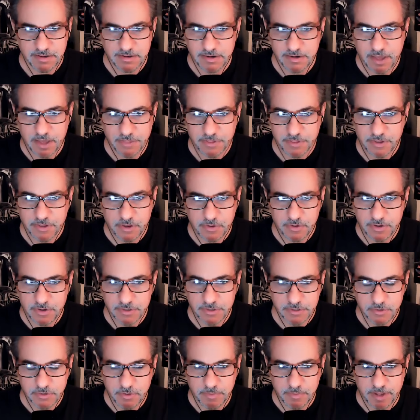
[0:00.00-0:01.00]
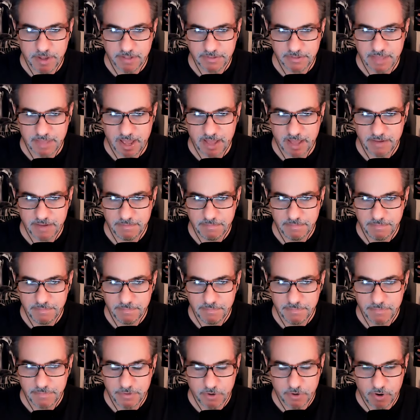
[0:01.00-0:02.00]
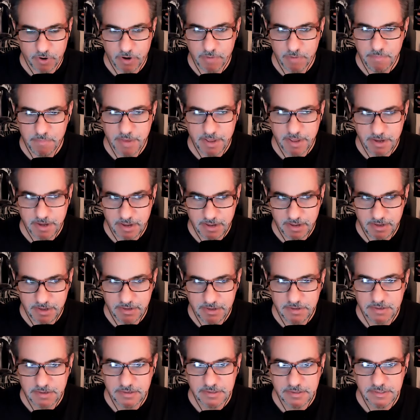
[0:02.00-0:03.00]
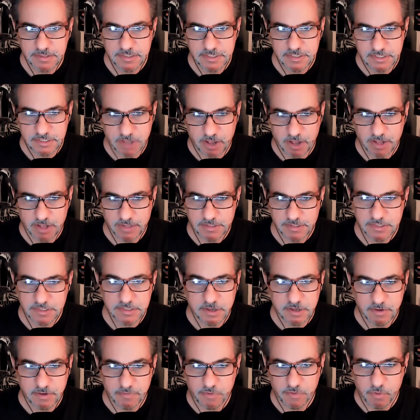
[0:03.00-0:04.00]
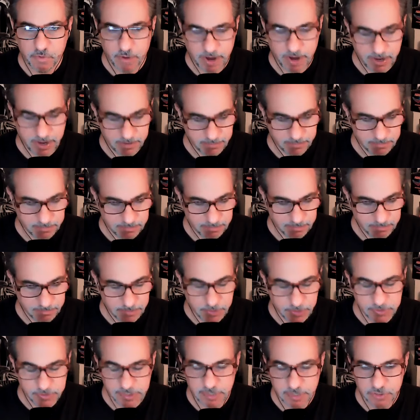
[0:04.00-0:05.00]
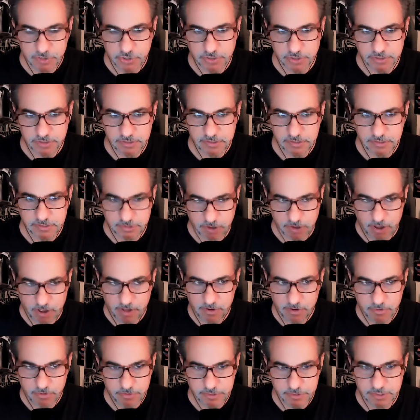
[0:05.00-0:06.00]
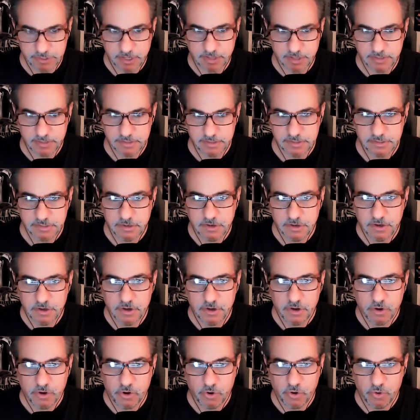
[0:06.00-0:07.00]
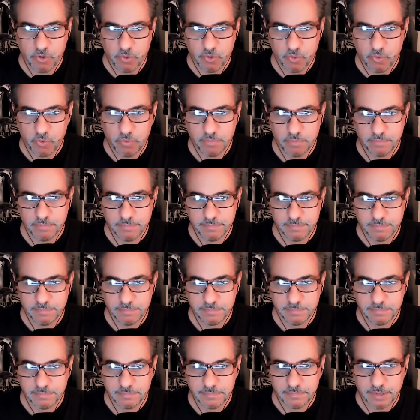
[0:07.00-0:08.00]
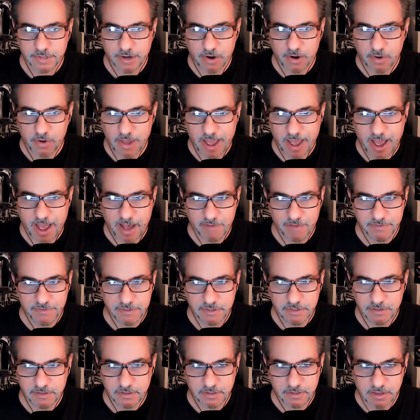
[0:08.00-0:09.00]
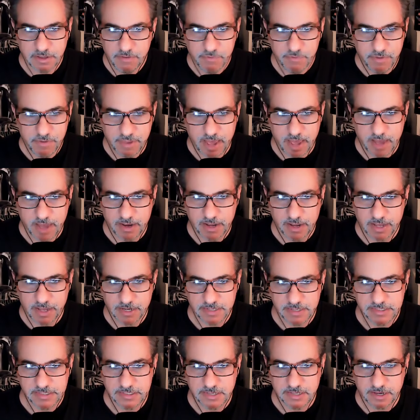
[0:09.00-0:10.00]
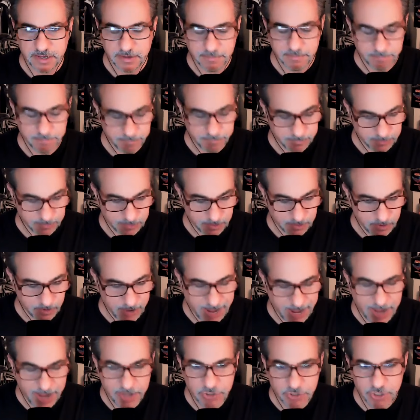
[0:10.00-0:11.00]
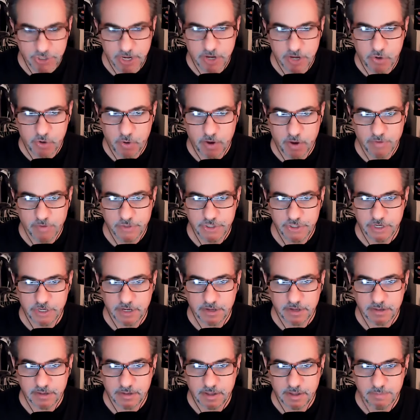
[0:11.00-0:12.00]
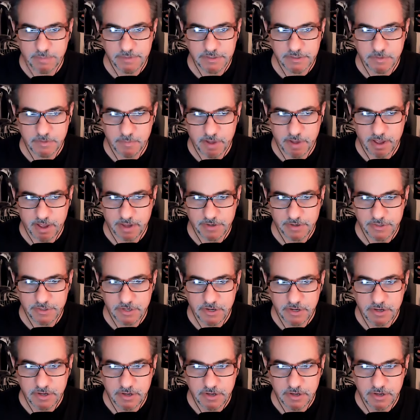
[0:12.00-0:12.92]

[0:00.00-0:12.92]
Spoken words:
nothing you can do about that. There are many sons of great musicians, daughters, sons, who, you know, have to live with that legacy. You know, AJ Croce comes to mind,